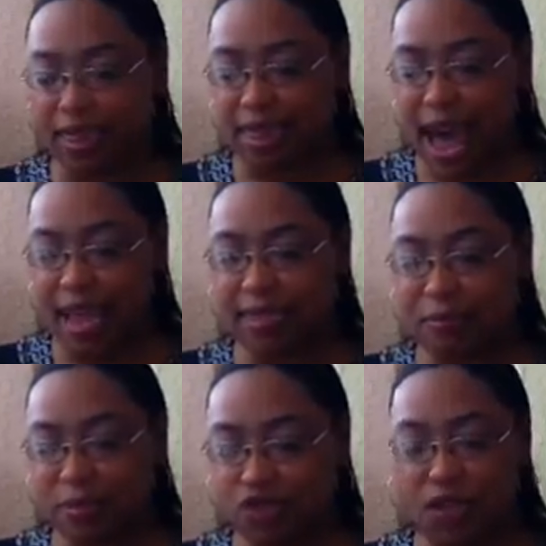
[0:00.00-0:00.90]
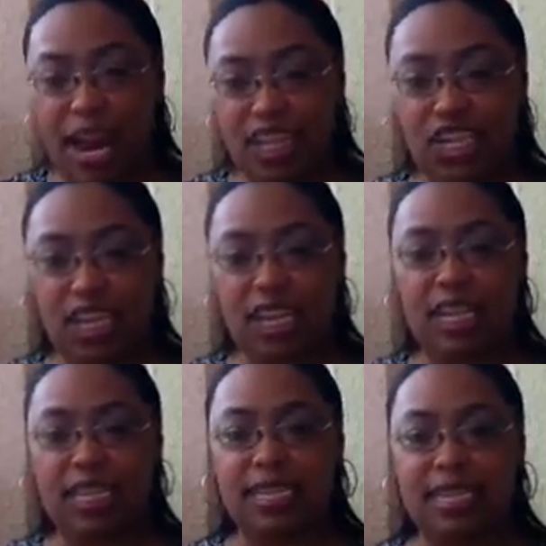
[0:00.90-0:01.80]
That strategy
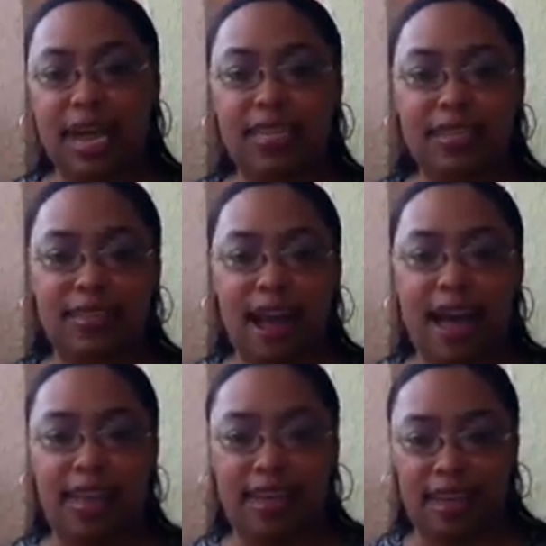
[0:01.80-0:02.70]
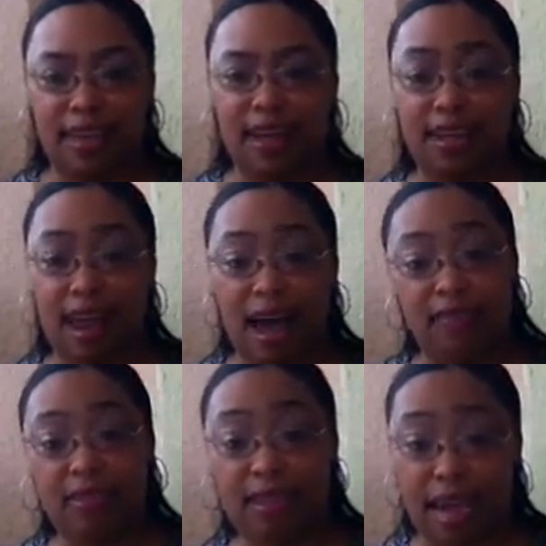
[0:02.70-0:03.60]
does not get a lot
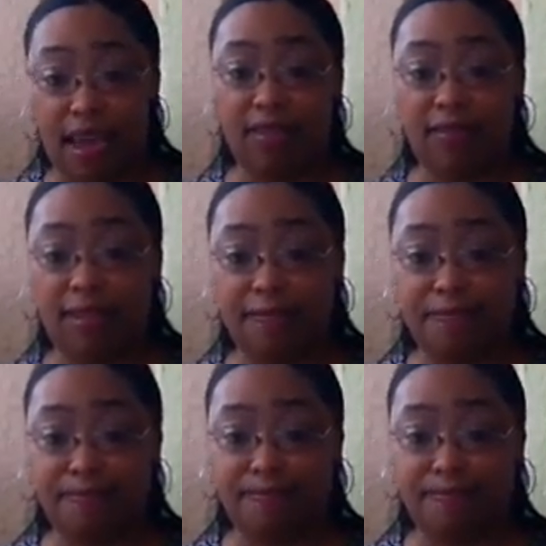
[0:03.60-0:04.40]
of sales.